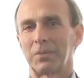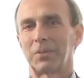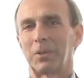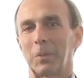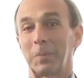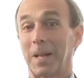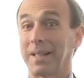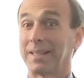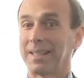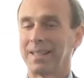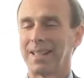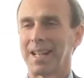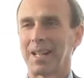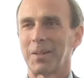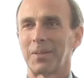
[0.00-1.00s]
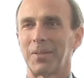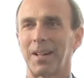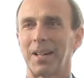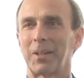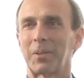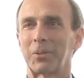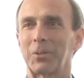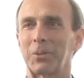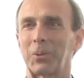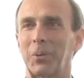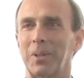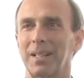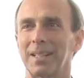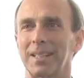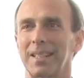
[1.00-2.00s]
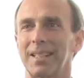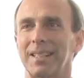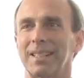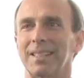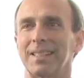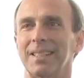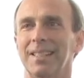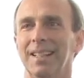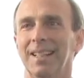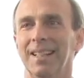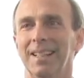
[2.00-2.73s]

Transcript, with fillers: from 1985 through 2010 and